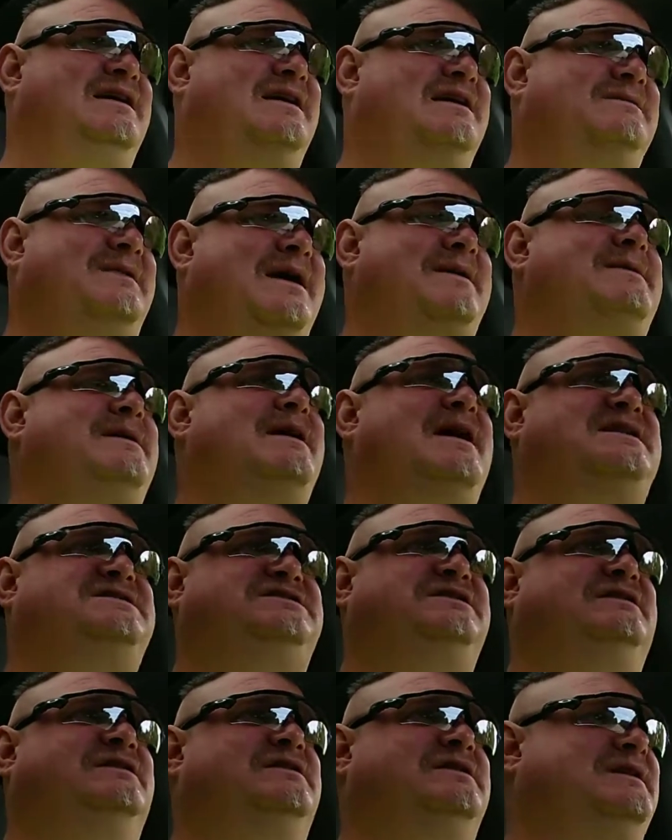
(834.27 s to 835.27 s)
maybe I
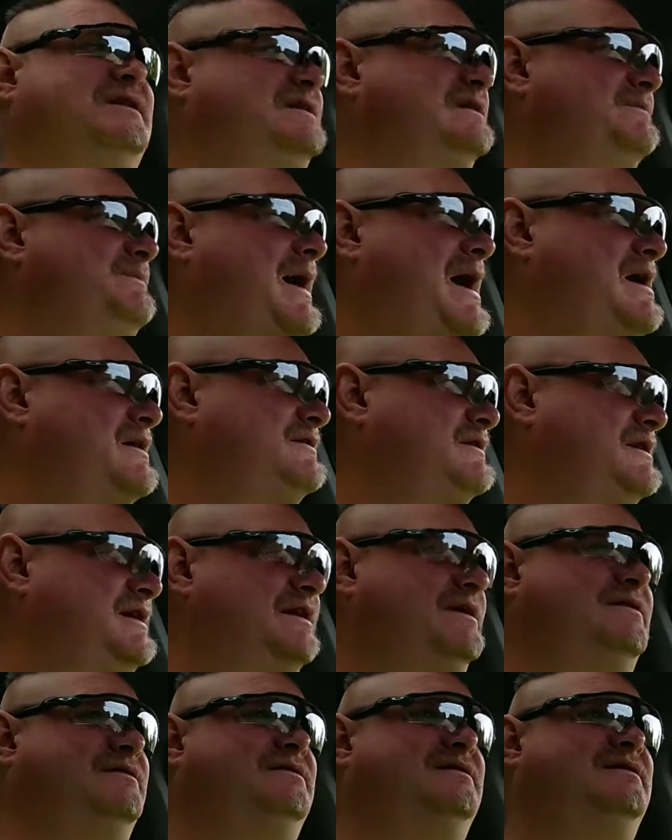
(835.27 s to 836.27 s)
should look into powder
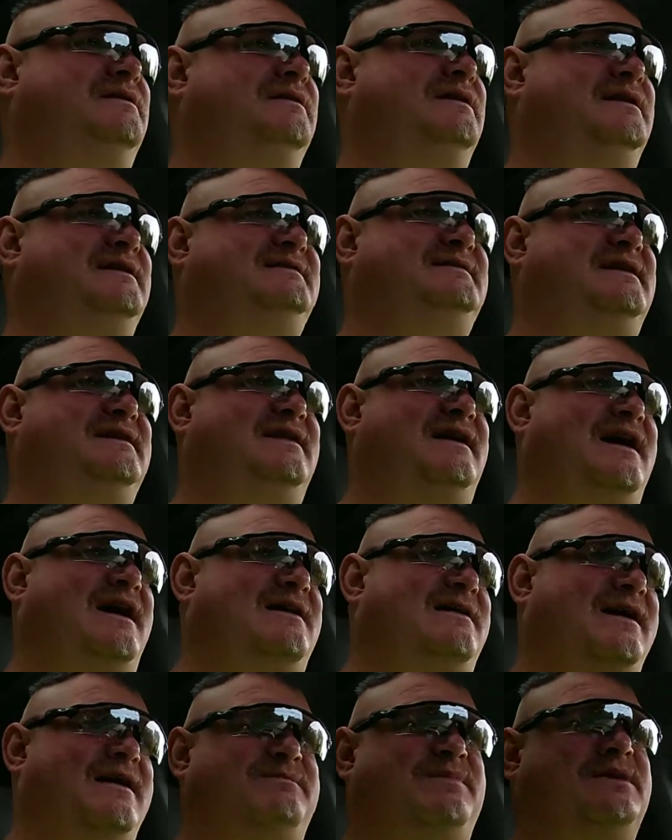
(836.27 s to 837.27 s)
coat. I said,
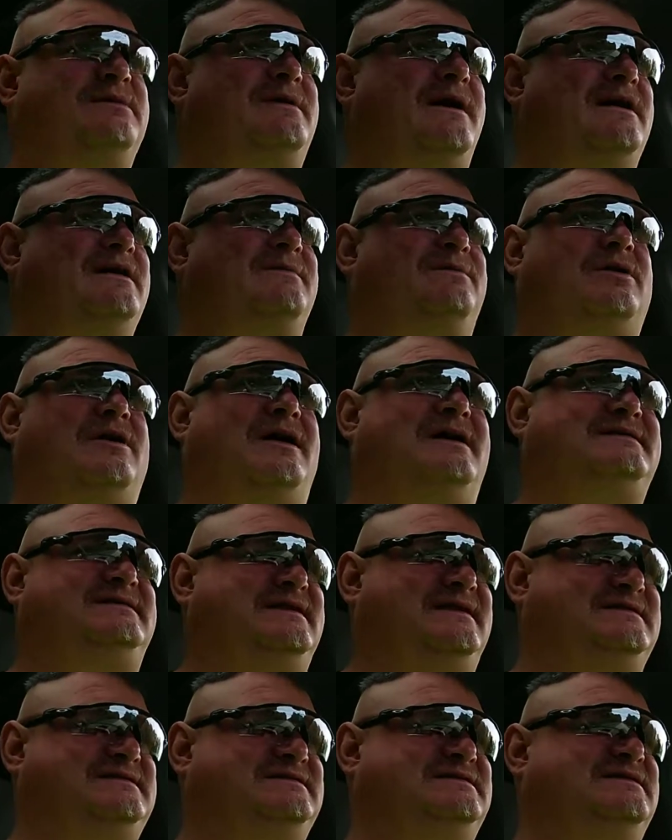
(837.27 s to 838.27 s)
I've been around the
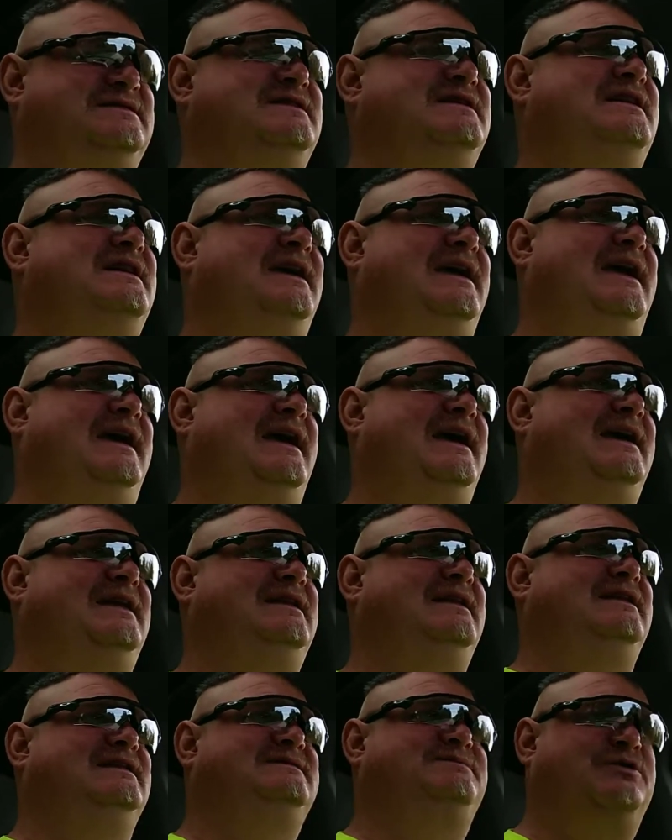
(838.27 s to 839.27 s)
process, and
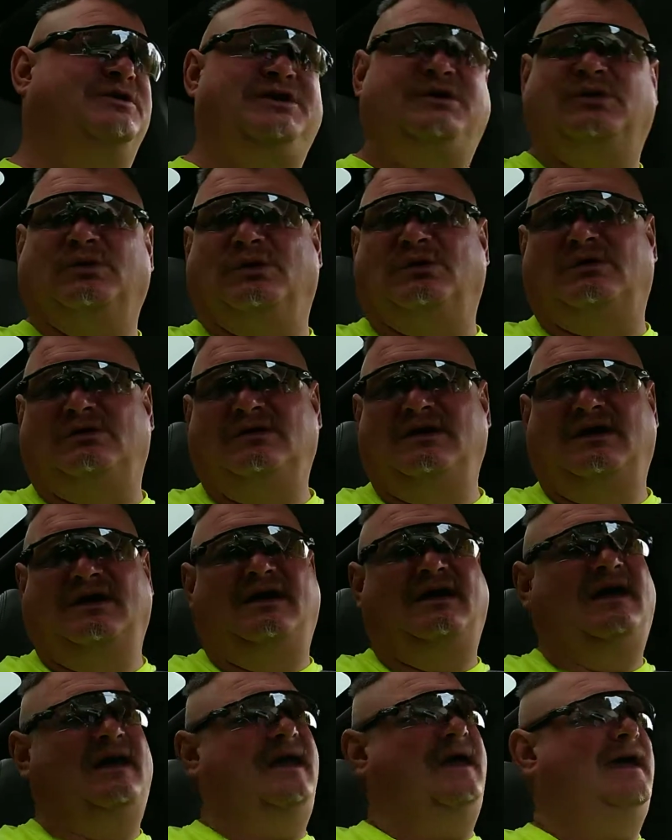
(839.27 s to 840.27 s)
it's pretty cool,
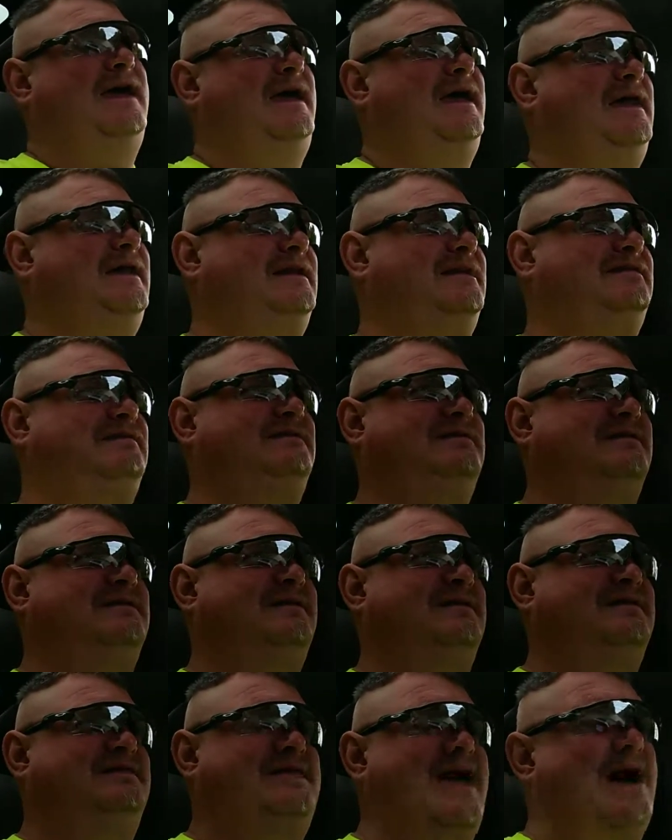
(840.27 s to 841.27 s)

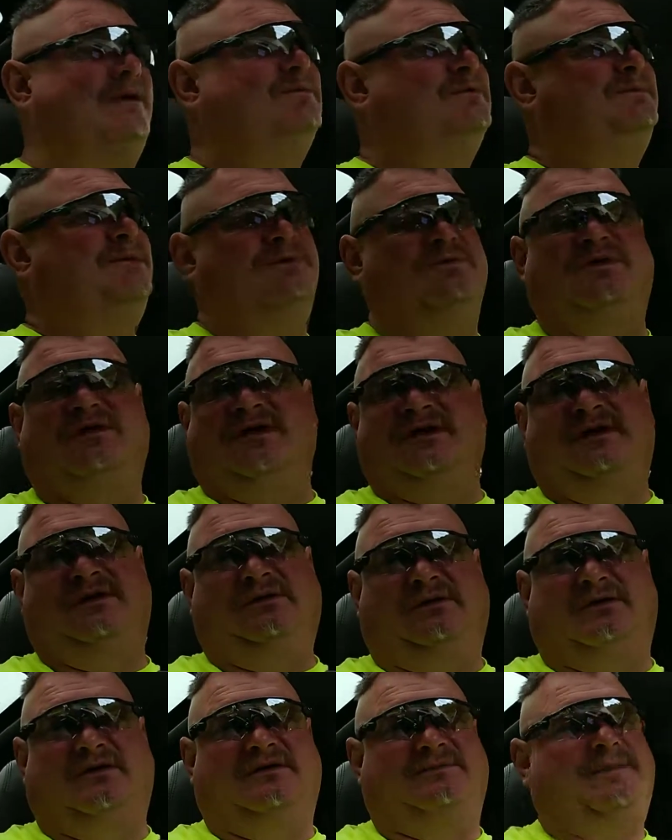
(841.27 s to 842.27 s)
and that would be really
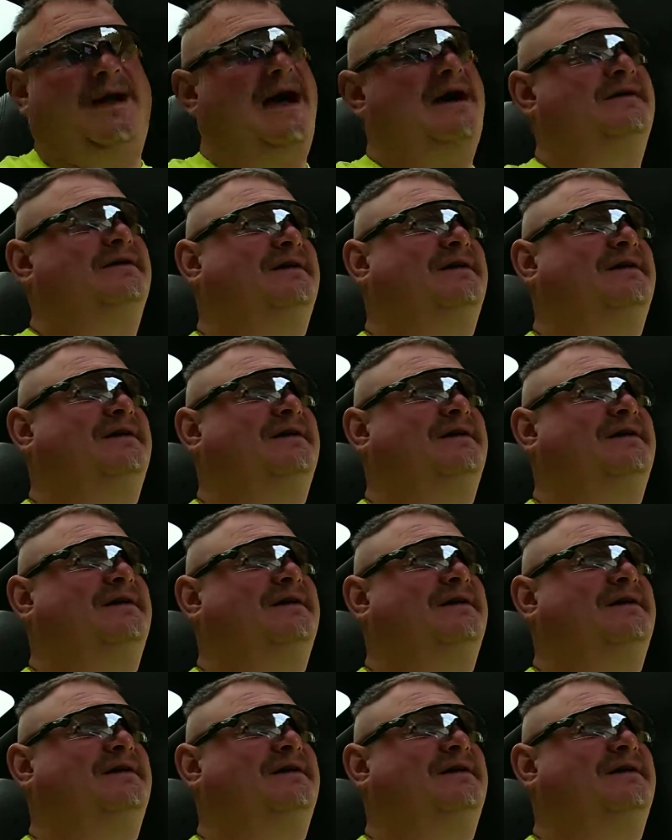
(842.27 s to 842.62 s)
cool. Powder